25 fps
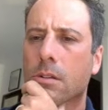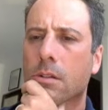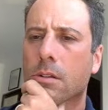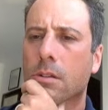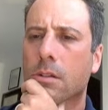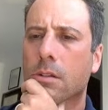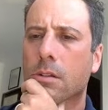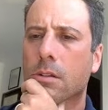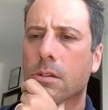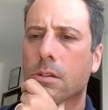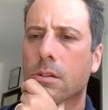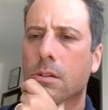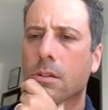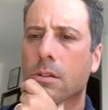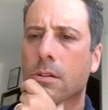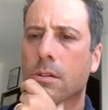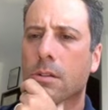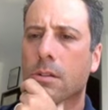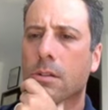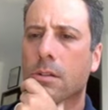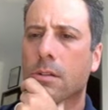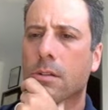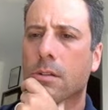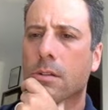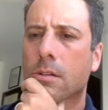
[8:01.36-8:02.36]

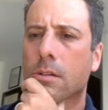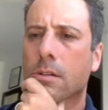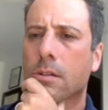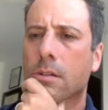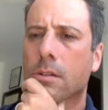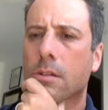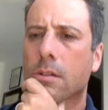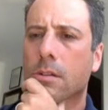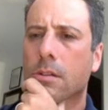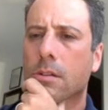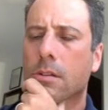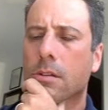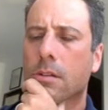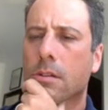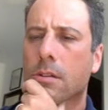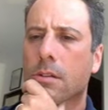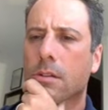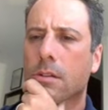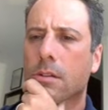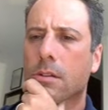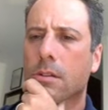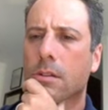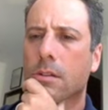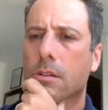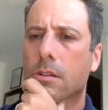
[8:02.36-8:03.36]

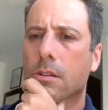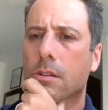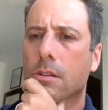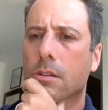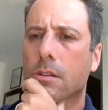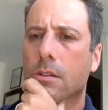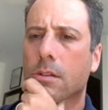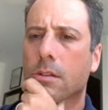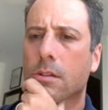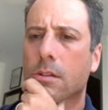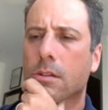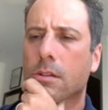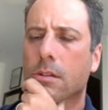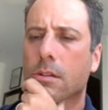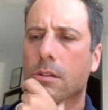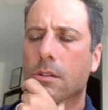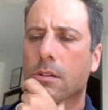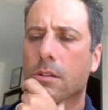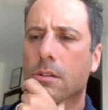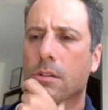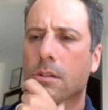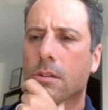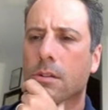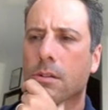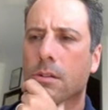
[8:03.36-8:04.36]

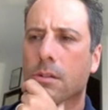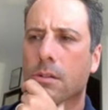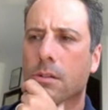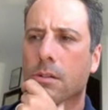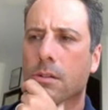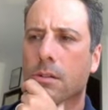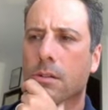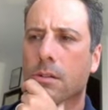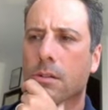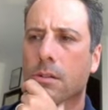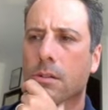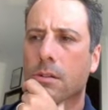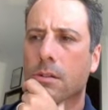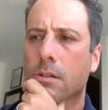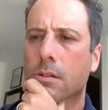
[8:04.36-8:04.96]
This person isn't speaking.